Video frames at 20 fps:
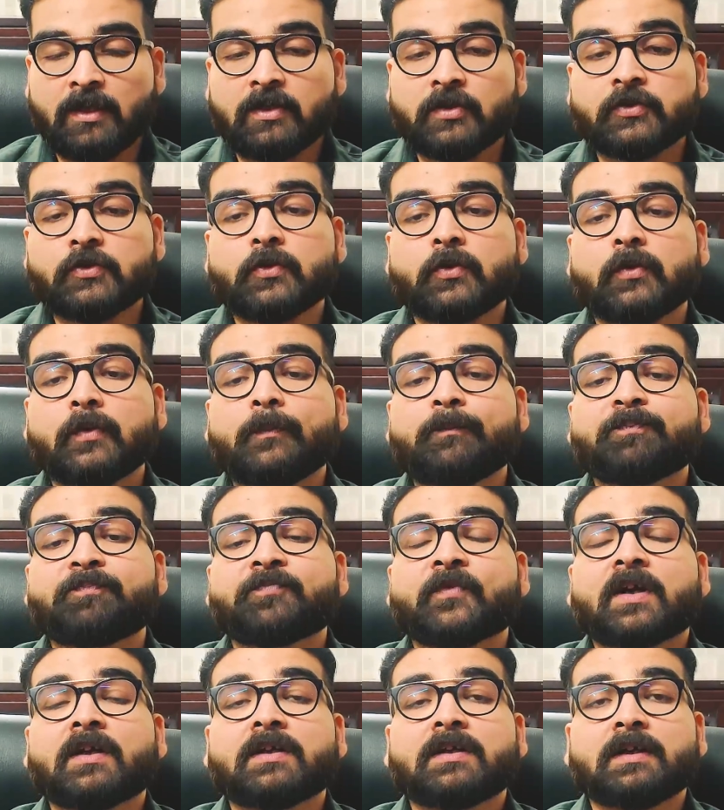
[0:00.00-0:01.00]
So
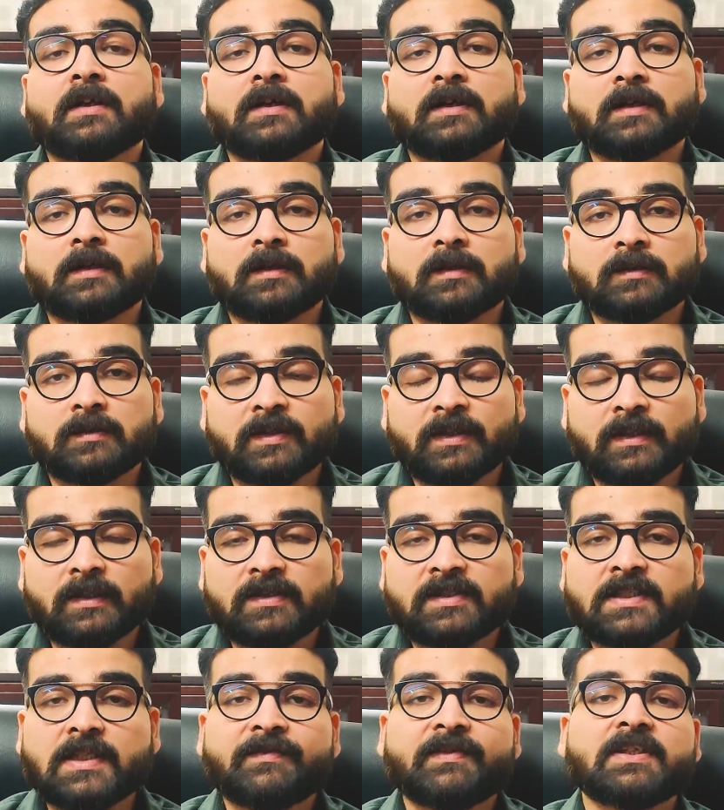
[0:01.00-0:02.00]
there
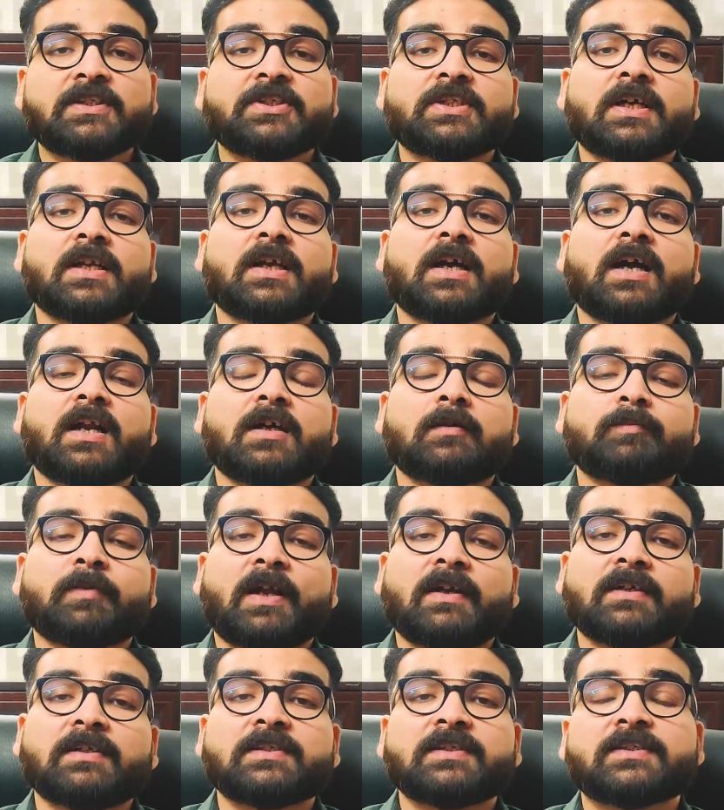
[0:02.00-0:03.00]
are 7 Darakarak
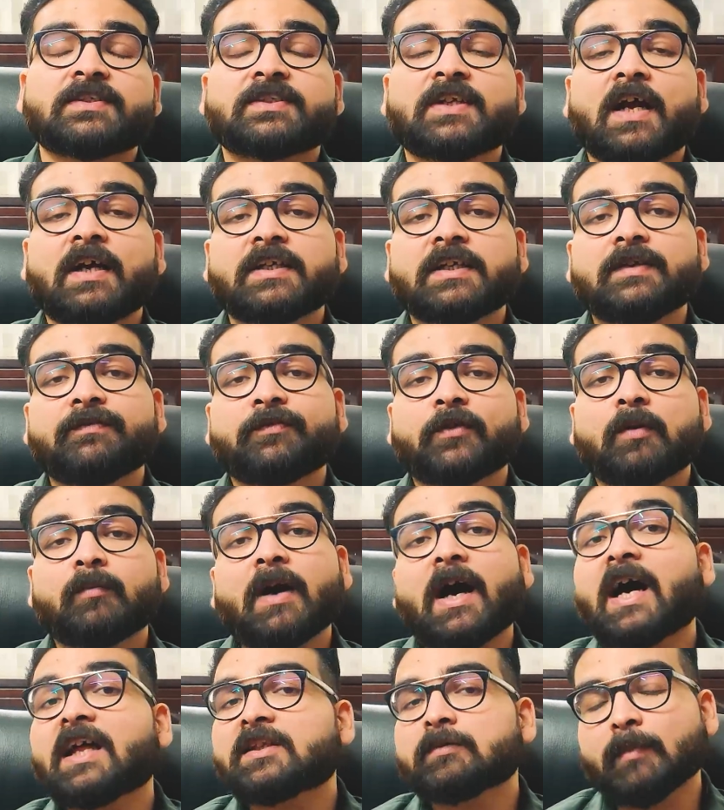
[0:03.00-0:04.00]
planets starting
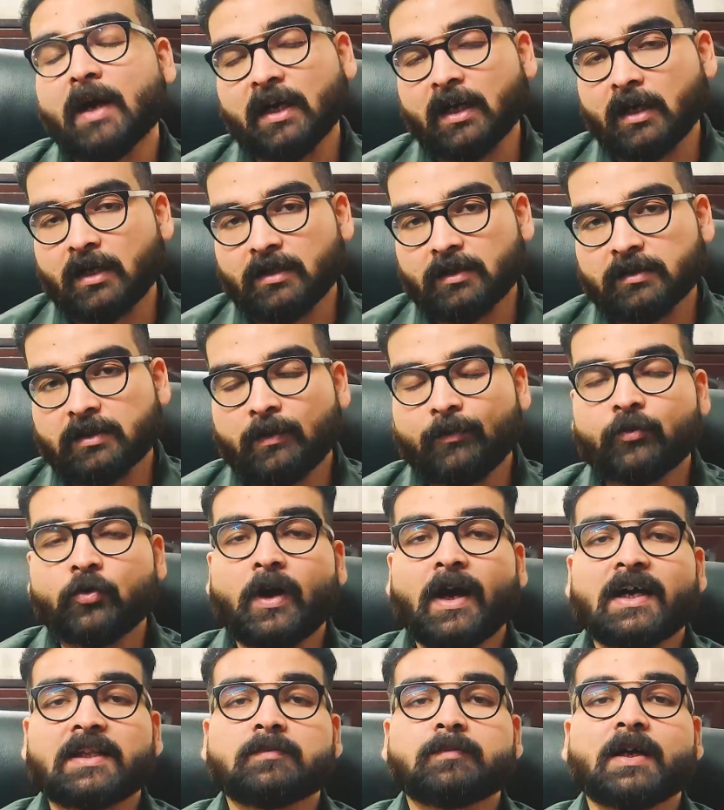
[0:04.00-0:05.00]
from Atmakarak.
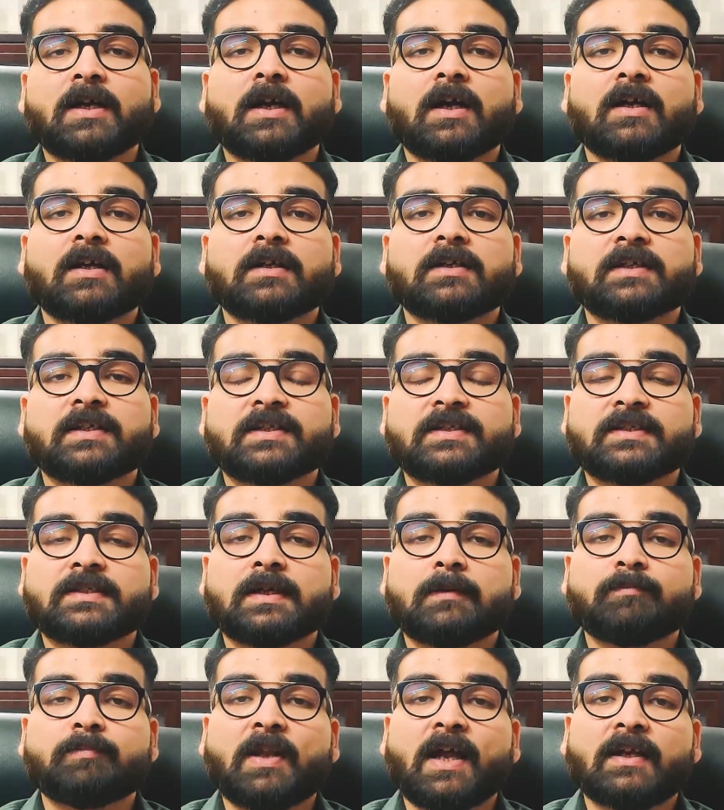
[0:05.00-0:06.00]
So Atmakarak is
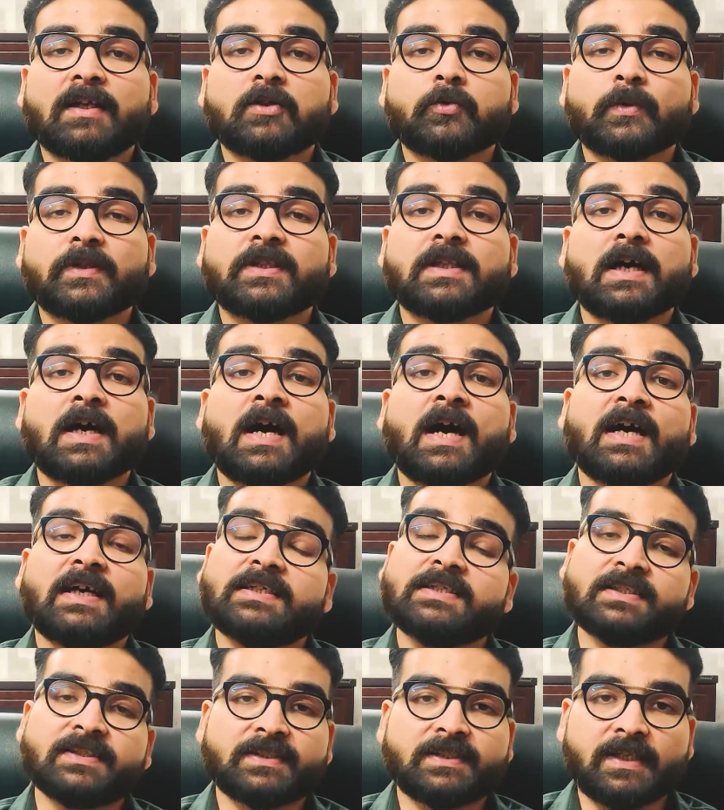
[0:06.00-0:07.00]
the planet with the
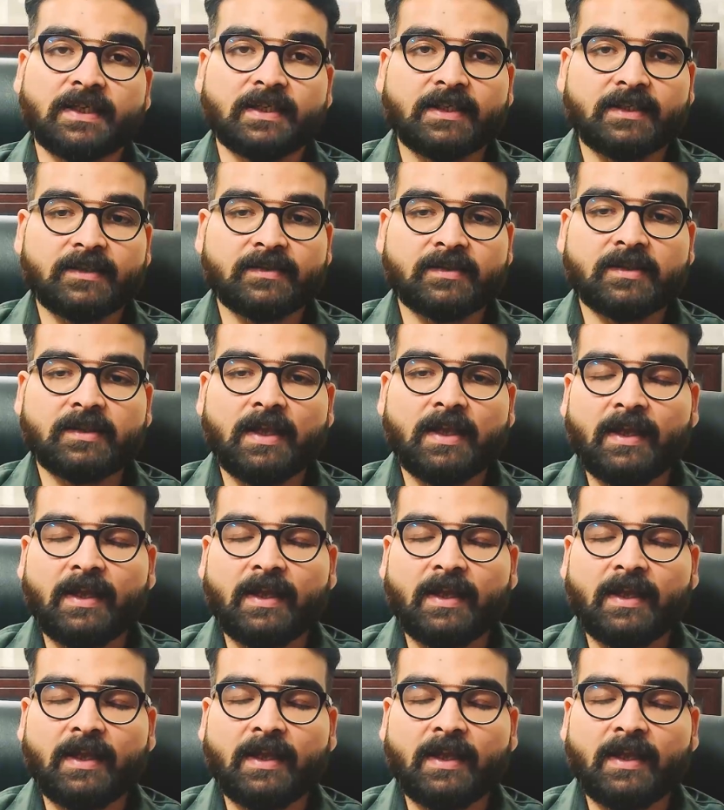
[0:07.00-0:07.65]
highest degrees.